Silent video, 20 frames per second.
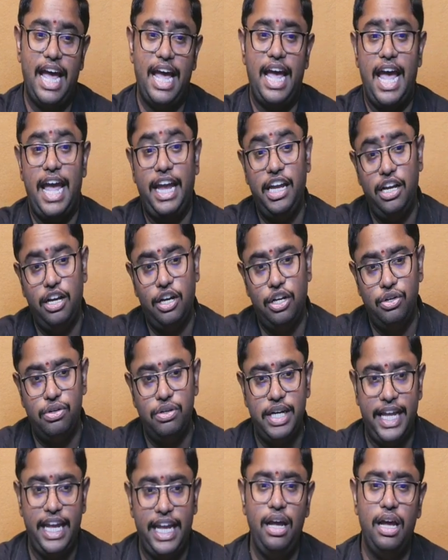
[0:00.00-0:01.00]

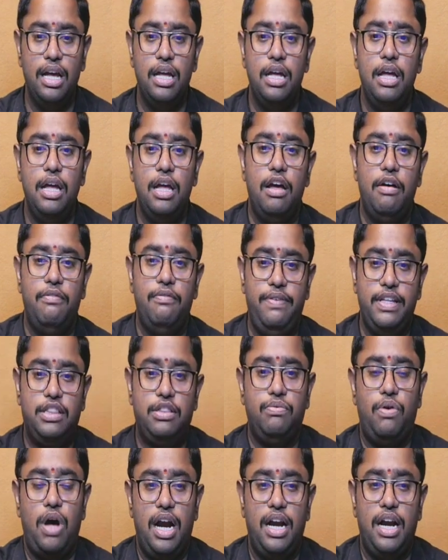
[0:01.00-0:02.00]
including with
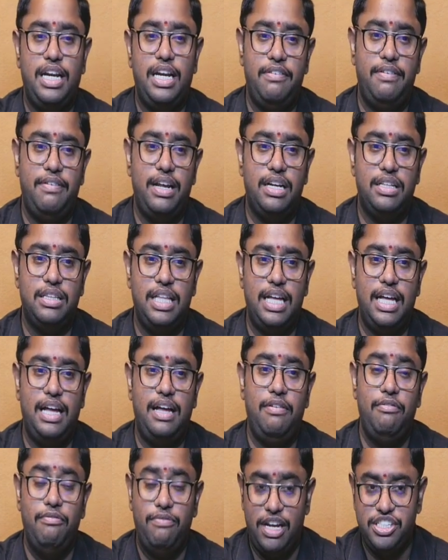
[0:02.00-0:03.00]
whatever
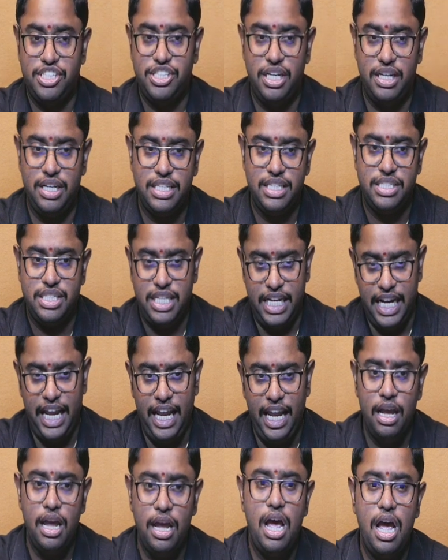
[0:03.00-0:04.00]
the version history
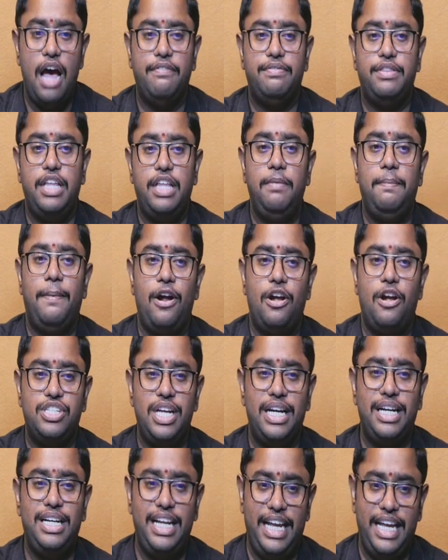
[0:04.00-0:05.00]
of that
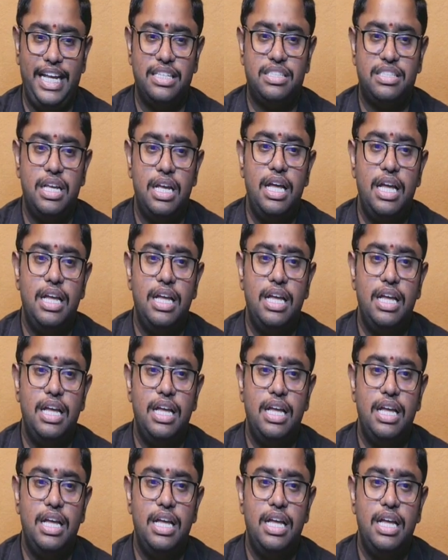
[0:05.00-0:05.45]
project is.